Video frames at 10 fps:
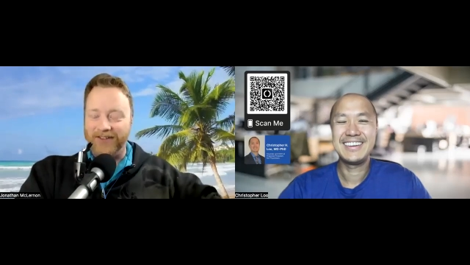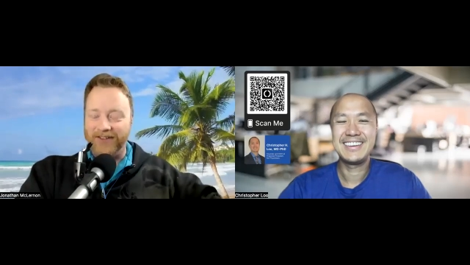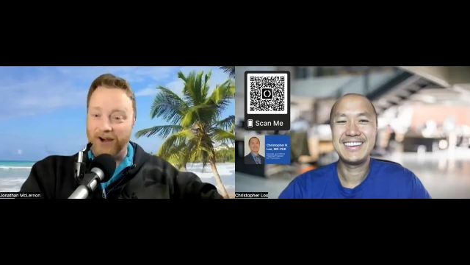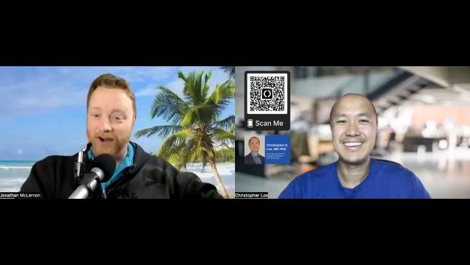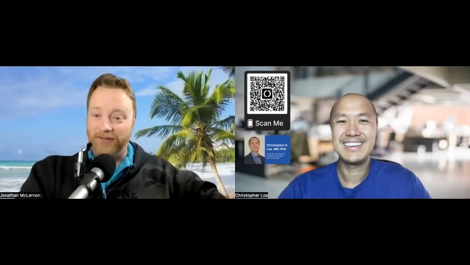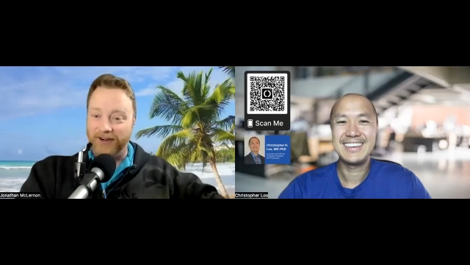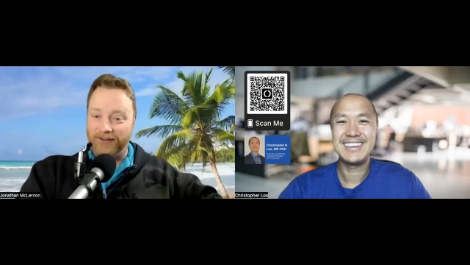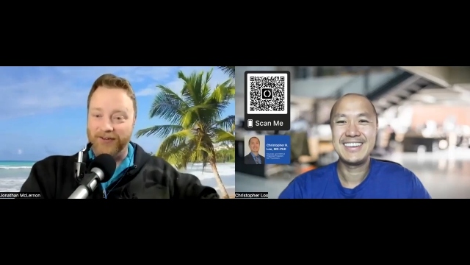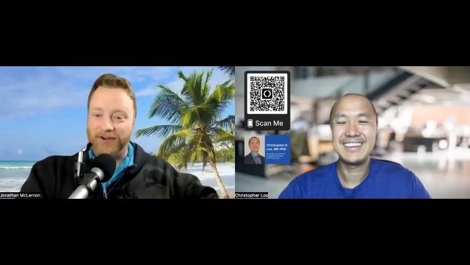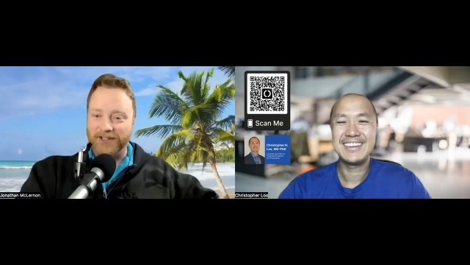Speaker 1: you're offering
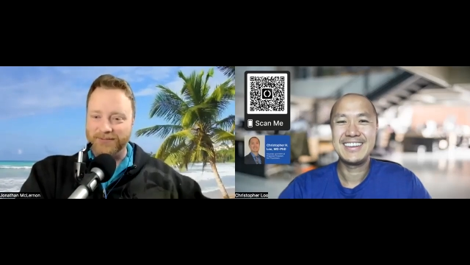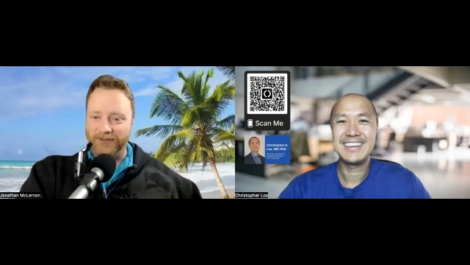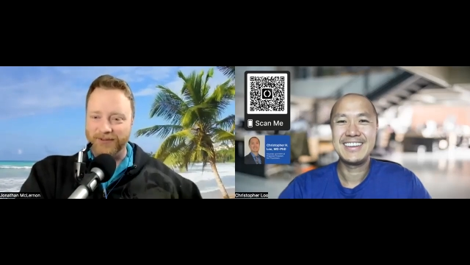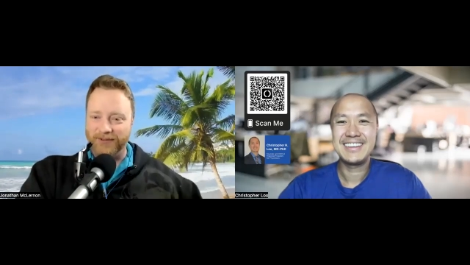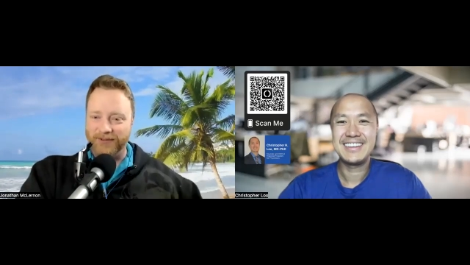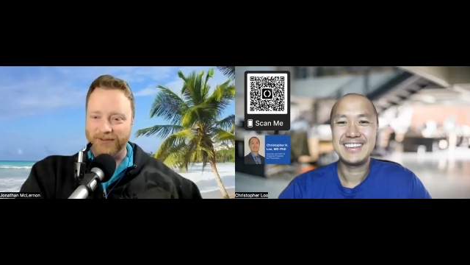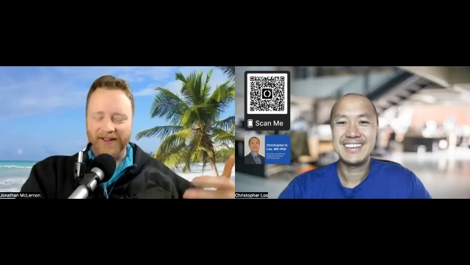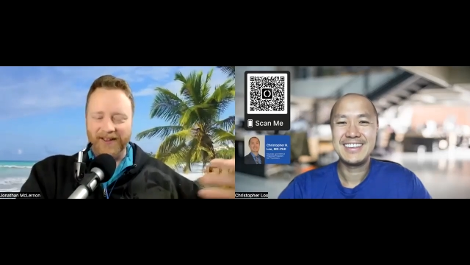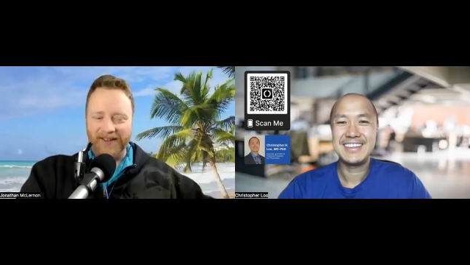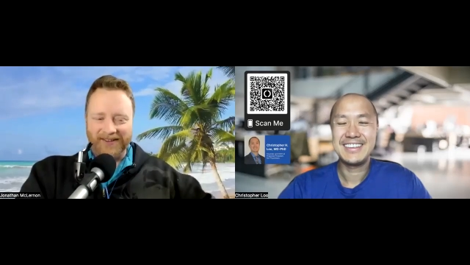first before
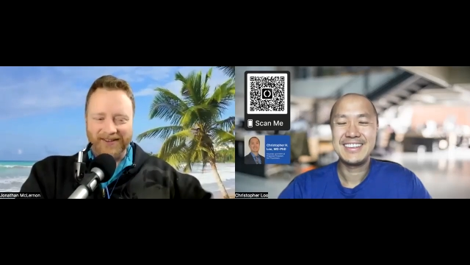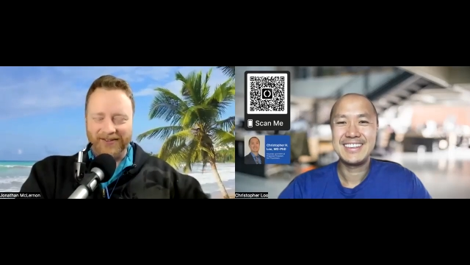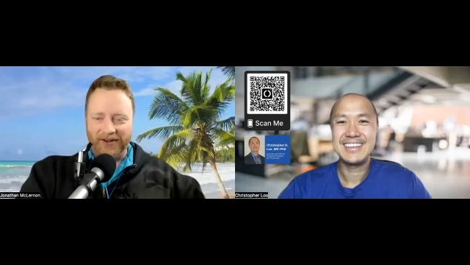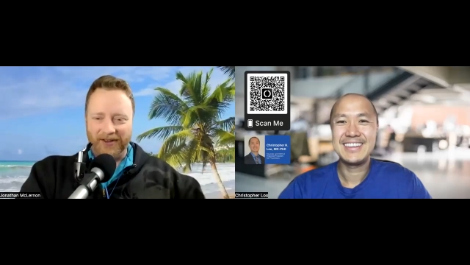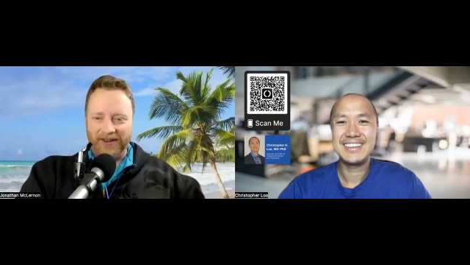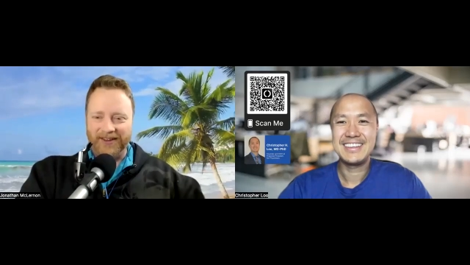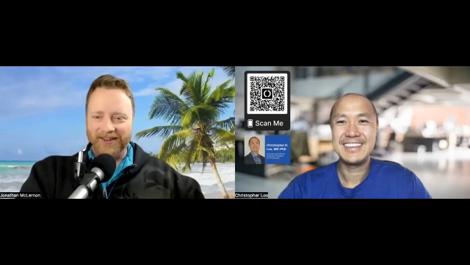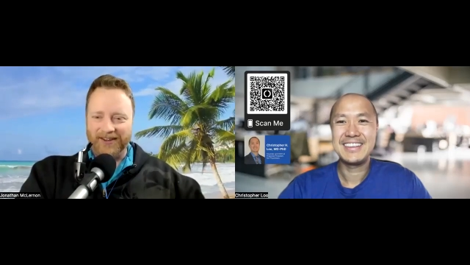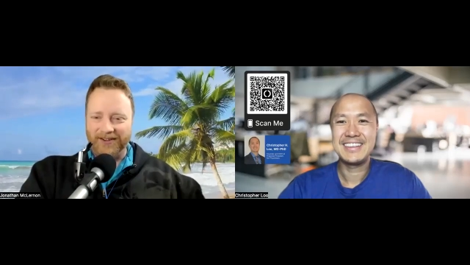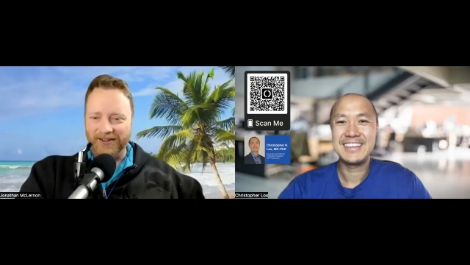you really, you
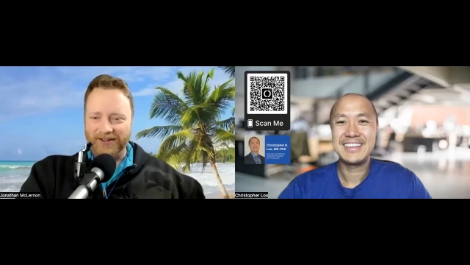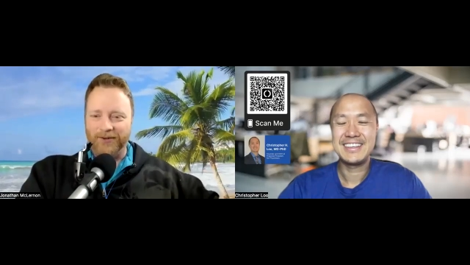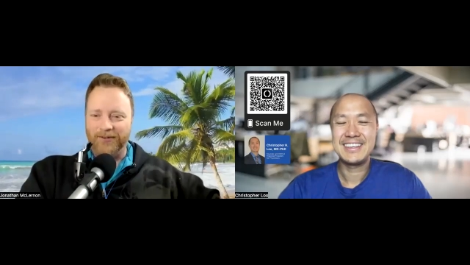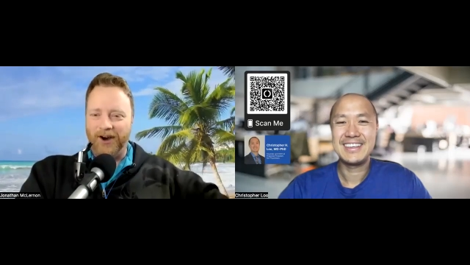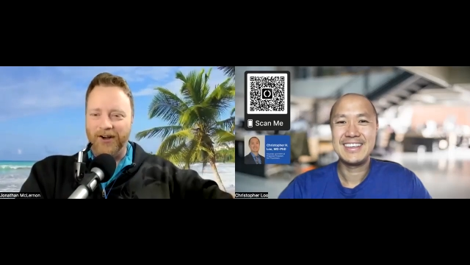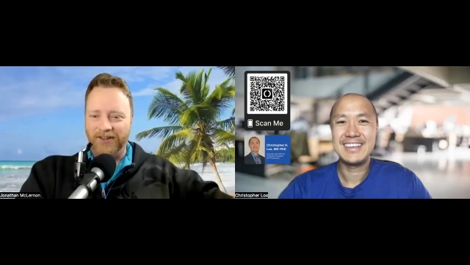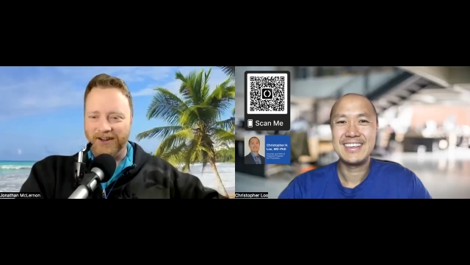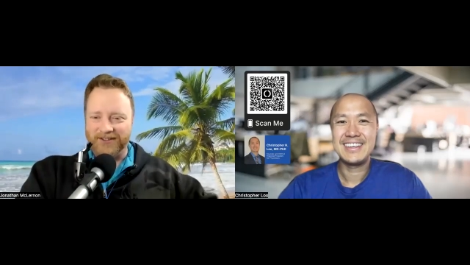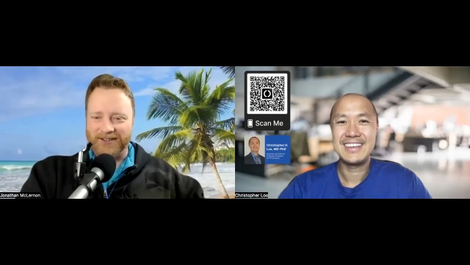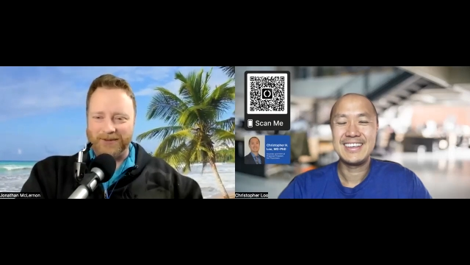know, you go all in on
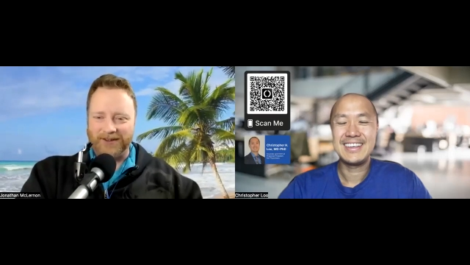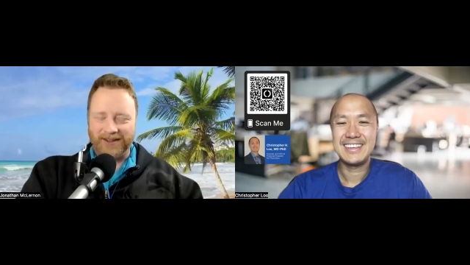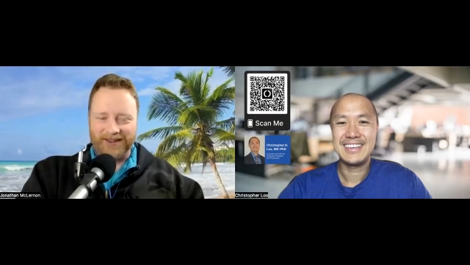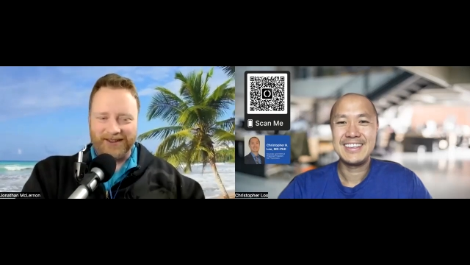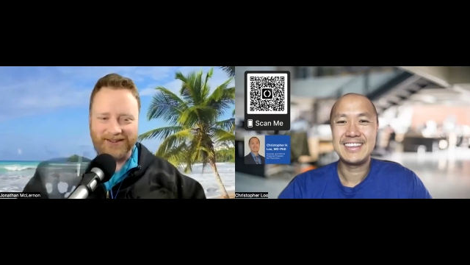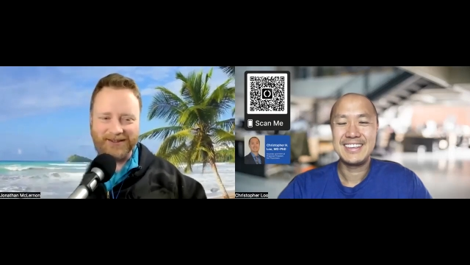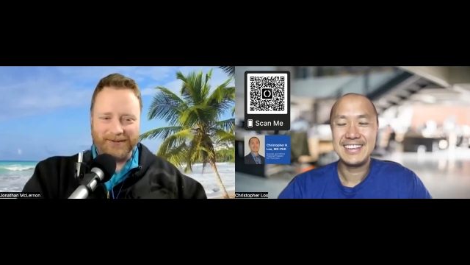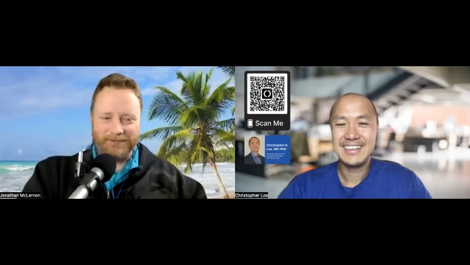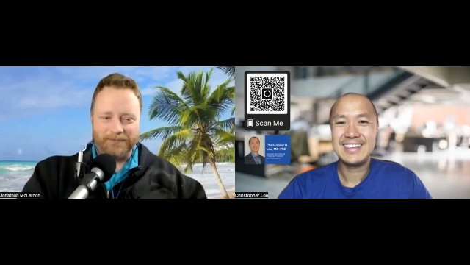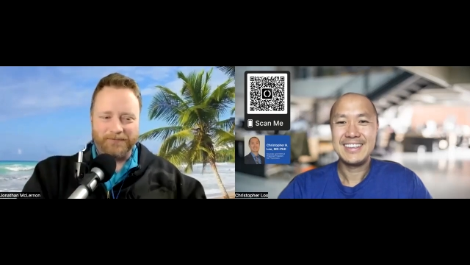something like this.
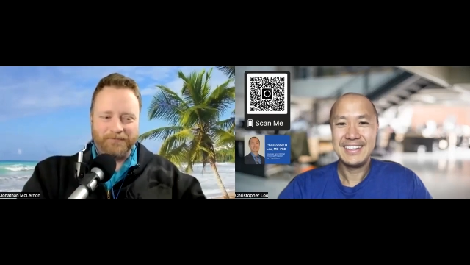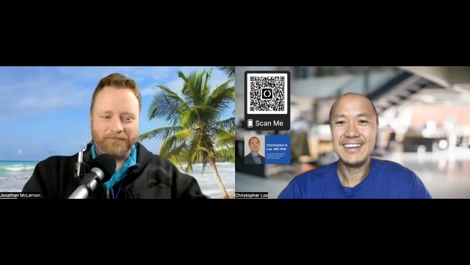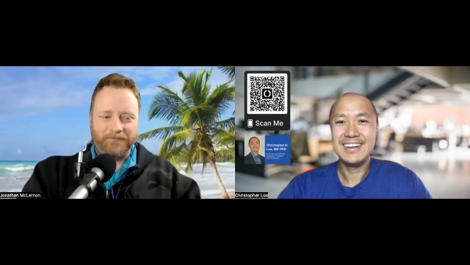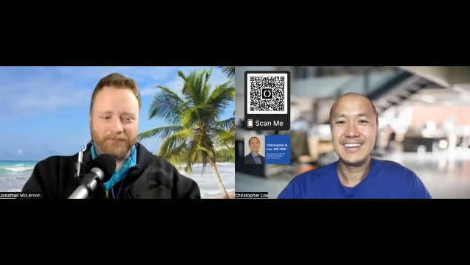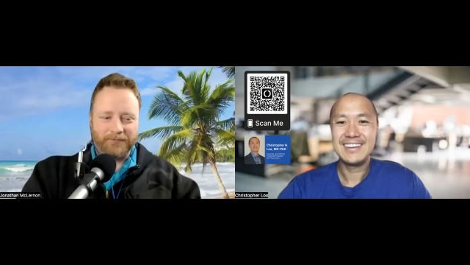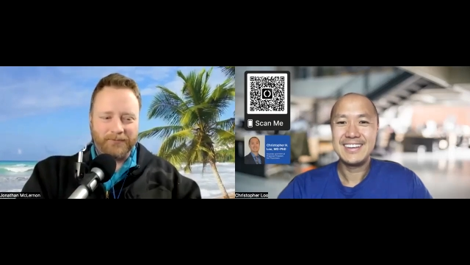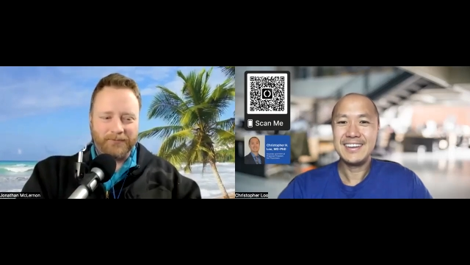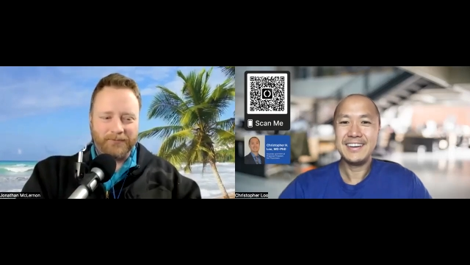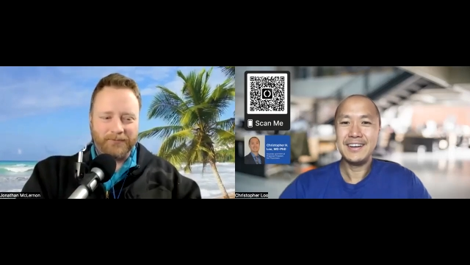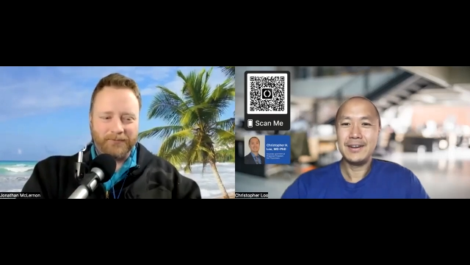Yeah.
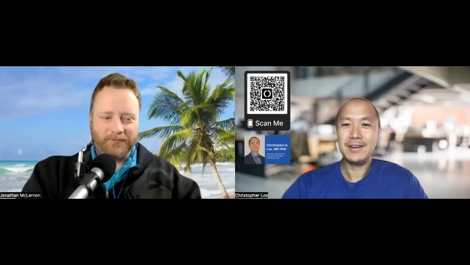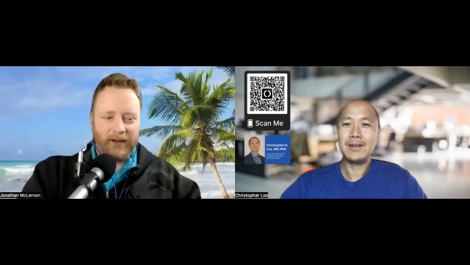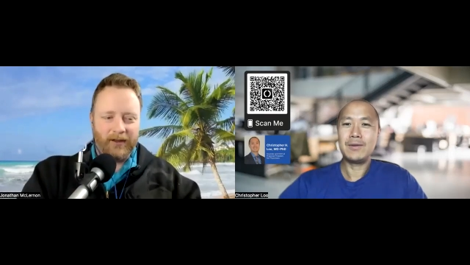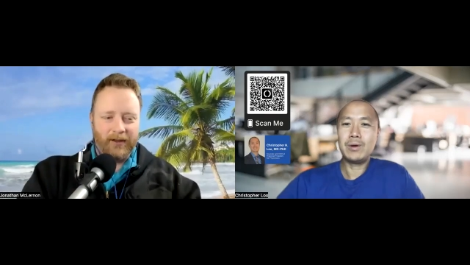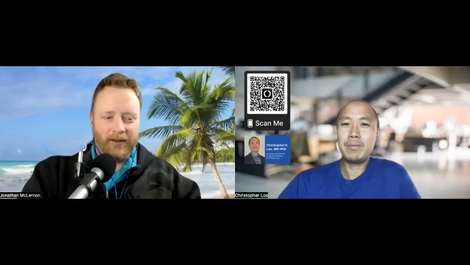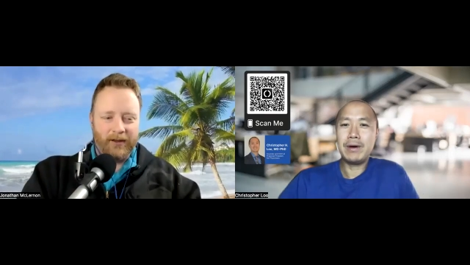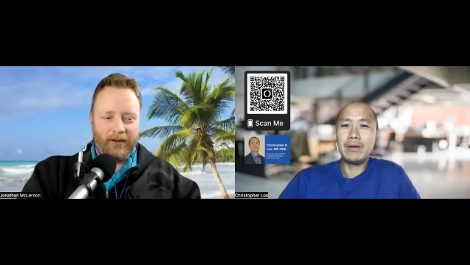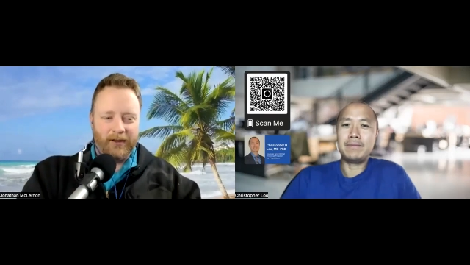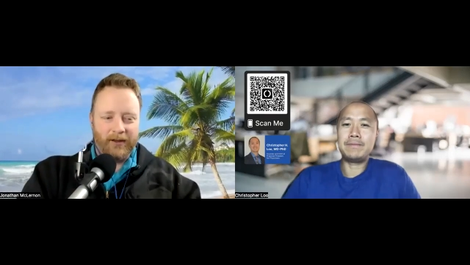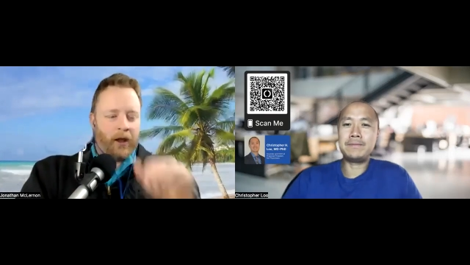
Speaker 2: Uh, and what about,